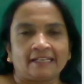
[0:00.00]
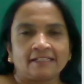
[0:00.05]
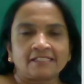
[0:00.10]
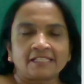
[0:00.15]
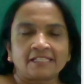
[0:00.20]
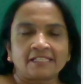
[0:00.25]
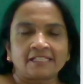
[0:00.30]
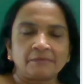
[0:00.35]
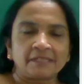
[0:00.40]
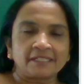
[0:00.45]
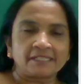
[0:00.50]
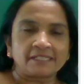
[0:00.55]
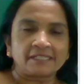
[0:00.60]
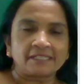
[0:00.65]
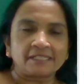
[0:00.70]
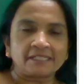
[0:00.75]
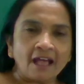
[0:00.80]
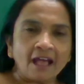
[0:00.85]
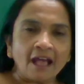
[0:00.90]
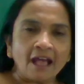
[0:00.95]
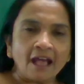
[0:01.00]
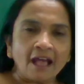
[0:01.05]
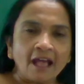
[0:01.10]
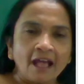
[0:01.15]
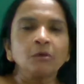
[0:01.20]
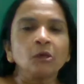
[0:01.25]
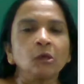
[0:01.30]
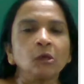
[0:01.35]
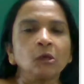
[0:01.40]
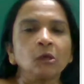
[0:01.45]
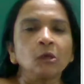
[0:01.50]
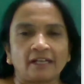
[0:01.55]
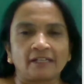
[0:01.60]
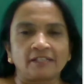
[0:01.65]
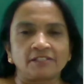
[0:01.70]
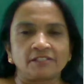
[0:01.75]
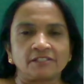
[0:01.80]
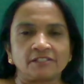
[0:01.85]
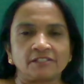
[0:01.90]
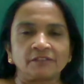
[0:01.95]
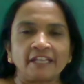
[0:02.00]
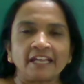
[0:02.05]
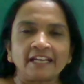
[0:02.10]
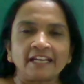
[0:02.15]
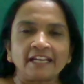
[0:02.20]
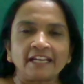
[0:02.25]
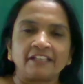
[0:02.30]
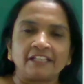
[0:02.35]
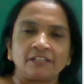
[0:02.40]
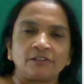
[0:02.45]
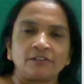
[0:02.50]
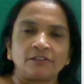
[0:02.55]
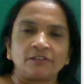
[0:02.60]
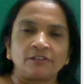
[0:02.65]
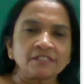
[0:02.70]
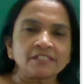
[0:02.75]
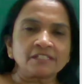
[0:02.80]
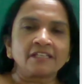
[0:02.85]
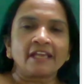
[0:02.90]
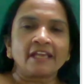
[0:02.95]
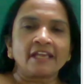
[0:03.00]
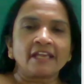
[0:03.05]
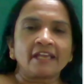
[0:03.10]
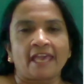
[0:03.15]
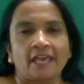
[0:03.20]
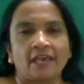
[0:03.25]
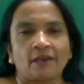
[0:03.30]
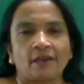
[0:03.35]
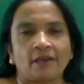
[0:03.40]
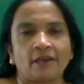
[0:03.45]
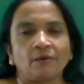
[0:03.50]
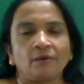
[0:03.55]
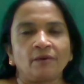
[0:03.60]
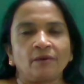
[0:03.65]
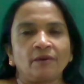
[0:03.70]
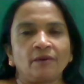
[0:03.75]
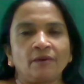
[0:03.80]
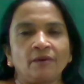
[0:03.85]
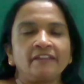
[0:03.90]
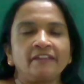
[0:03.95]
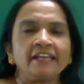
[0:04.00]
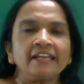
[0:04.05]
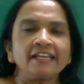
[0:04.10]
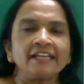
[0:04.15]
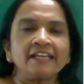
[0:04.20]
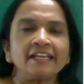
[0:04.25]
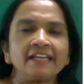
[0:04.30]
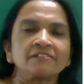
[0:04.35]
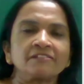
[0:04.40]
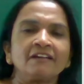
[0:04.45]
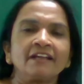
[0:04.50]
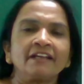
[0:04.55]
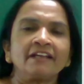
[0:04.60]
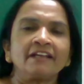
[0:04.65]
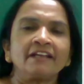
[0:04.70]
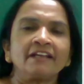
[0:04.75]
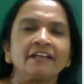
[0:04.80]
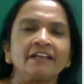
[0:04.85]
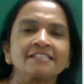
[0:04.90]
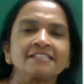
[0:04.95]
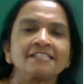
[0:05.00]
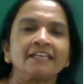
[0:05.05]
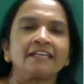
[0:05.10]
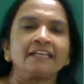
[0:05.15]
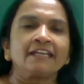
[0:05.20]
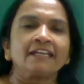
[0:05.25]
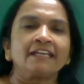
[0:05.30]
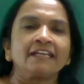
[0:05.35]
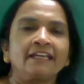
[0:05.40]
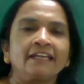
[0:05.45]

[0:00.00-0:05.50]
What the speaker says: Subjects are plural. So that we use have. The next one we say,